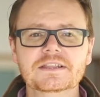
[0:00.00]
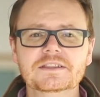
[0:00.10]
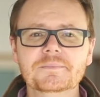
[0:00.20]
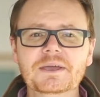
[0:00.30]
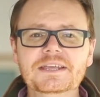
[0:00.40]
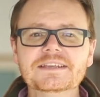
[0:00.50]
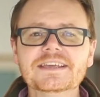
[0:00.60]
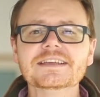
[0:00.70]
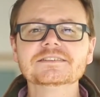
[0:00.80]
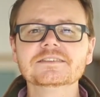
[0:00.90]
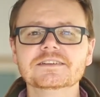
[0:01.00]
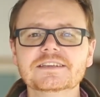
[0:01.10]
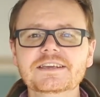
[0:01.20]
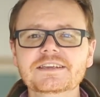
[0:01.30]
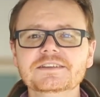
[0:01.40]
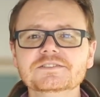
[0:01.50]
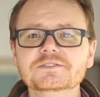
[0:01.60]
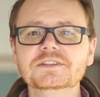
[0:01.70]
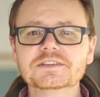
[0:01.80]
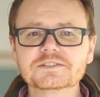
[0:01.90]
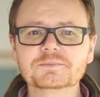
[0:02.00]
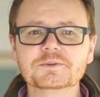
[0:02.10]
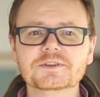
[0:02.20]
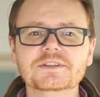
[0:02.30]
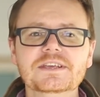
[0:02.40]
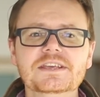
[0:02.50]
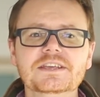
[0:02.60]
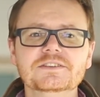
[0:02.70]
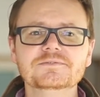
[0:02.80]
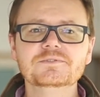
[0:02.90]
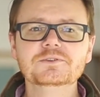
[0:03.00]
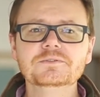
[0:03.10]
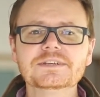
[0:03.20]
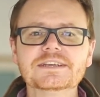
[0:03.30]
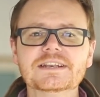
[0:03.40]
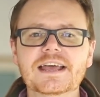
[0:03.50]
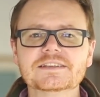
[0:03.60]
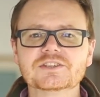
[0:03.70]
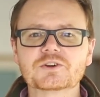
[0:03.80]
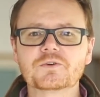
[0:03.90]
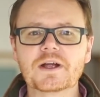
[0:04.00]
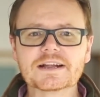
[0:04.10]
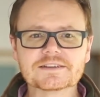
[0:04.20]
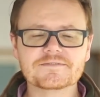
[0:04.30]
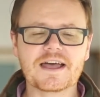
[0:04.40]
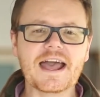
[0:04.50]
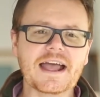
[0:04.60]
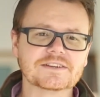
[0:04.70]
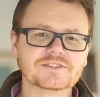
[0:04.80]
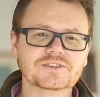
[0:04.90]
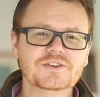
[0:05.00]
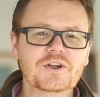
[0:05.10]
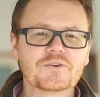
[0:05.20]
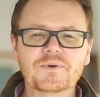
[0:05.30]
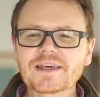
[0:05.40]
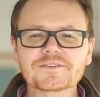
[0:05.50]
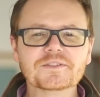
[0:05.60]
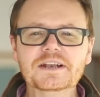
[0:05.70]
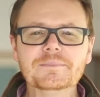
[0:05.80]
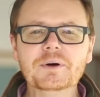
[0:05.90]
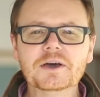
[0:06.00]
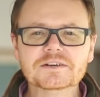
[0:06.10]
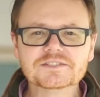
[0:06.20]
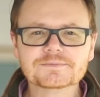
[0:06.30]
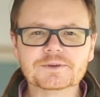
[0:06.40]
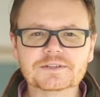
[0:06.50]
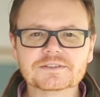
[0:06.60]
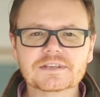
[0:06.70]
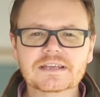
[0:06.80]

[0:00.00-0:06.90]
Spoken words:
The main key to discipline is viewing it as a corrective action rather than a punishment.